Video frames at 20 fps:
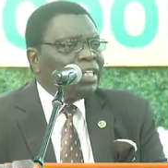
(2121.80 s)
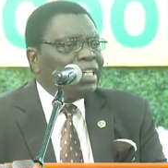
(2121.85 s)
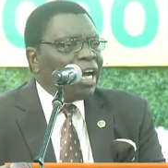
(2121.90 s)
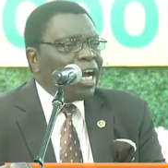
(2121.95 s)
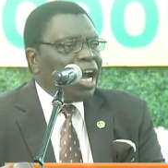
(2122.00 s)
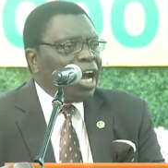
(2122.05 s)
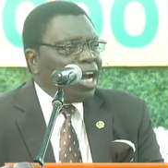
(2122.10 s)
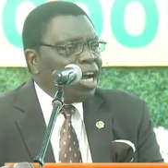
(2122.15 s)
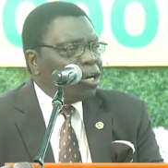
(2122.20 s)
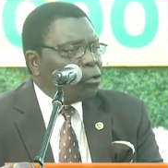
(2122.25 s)
in
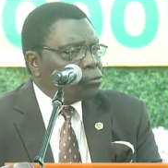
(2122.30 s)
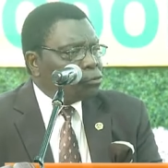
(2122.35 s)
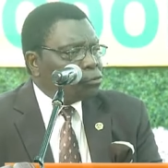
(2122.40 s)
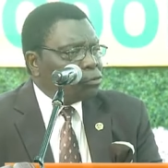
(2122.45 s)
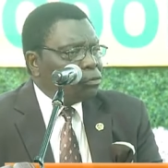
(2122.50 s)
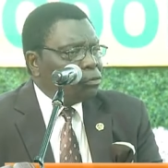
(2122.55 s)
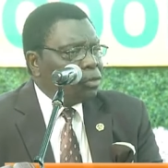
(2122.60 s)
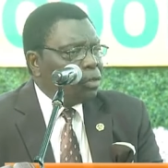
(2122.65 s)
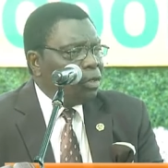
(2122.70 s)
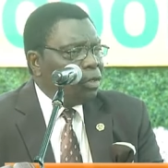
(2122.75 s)
the house
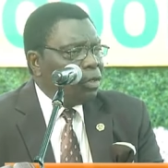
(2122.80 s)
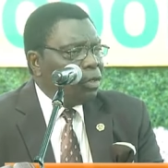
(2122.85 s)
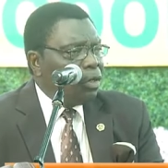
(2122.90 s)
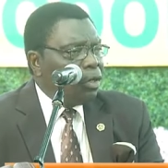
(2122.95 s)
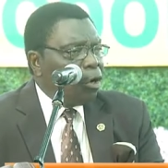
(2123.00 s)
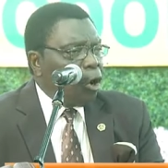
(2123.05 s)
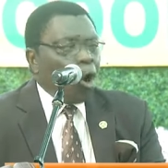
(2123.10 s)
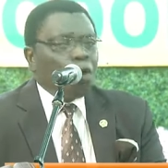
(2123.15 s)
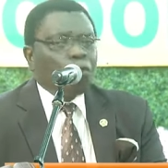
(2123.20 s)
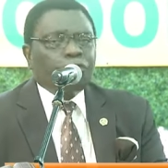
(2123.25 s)

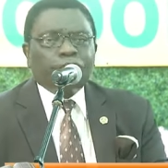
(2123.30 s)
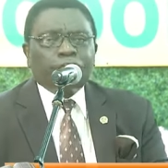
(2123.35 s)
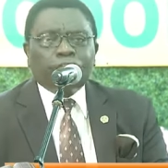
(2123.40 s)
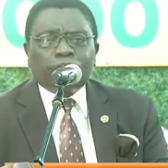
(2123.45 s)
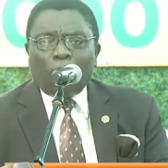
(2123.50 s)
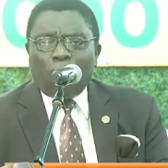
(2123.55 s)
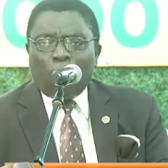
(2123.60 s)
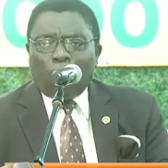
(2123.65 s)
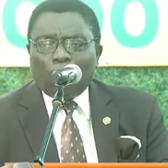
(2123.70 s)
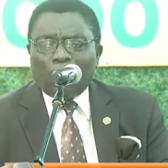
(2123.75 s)
of
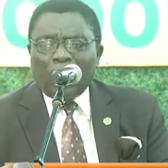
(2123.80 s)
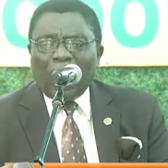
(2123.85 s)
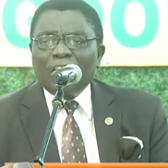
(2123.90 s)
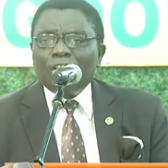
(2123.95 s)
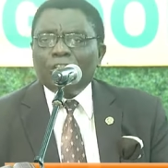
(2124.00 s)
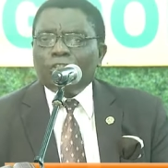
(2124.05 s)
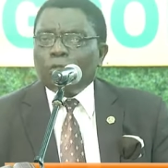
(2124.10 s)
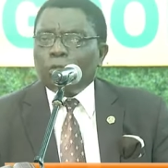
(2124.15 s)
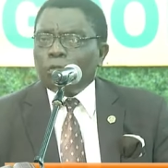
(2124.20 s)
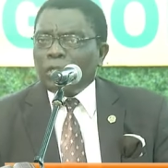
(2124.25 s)
Saul
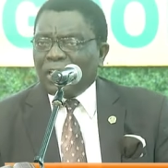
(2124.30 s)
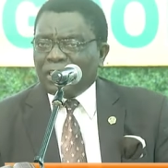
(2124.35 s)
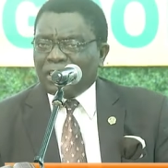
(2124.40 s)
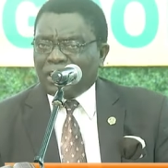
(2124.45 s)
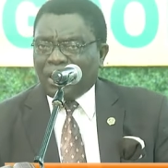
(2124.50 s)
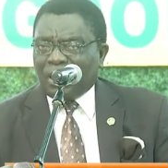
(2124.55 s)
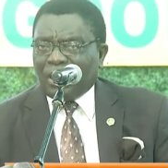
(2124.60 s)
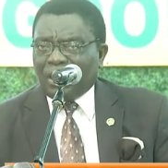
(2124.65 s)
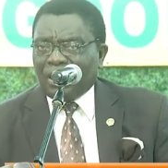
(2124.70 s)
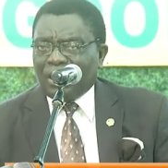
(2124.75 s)
and
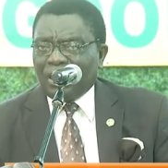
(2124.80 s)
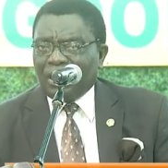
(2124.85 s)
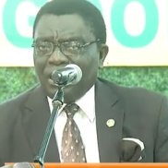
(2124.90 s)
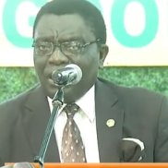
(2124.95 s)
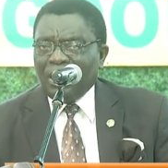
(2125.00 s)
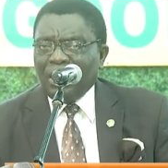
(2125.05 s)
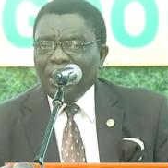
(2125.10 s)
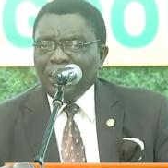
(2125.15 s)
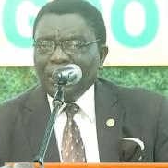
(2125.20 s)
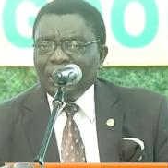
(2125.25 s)
Jonathan
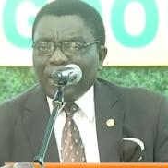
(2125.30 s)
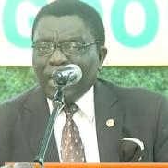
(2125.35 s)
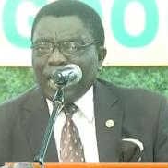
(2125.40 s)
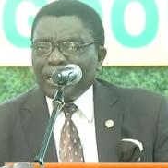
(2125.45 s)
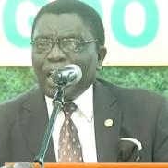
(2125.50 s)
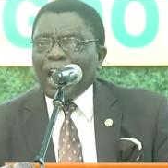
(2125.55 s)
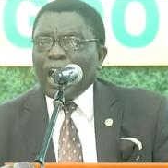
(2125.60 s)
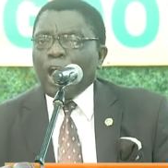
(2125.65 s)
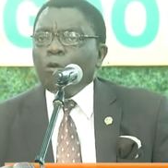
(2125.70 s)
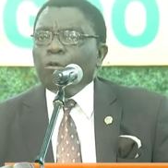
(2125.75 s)

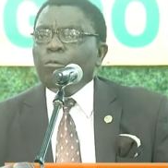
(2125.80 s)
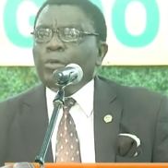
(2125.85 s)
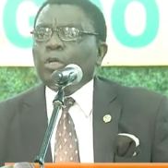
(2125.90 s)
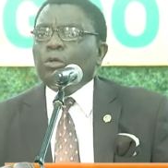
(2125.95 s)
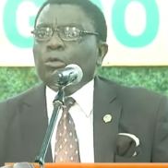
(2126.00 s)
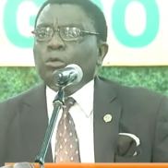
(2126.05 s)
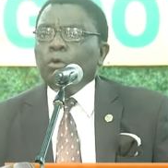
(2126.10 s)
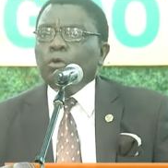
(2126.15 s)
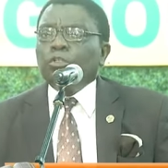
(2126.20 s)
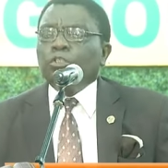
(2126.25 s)
that I will
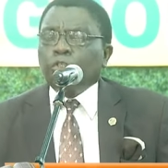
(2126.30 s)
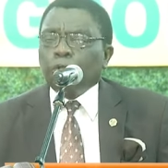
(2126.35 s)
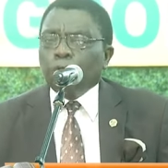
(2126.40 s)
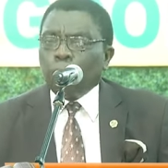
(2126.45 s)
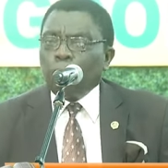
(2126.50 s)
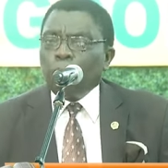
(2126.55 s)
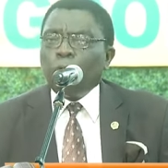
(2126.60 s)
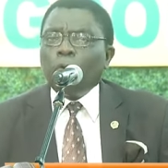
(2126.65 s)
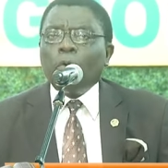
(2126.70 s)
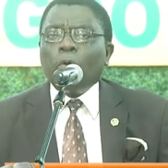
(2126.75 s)
be good
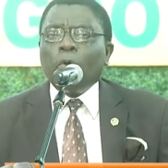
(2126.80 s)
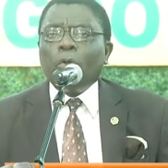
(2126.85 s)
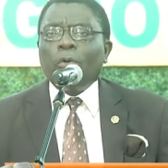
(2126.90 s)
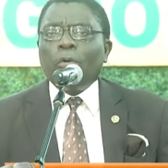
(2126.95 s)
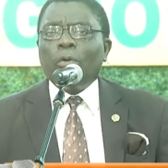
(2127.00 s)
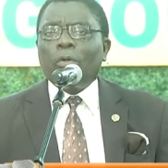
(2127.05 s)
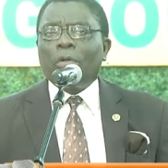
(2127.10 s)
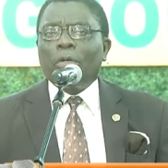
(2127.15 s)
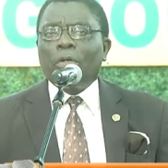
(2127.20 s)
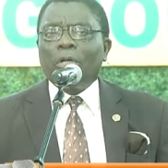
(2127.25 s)

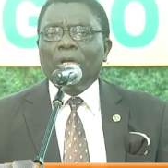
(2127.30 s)
to?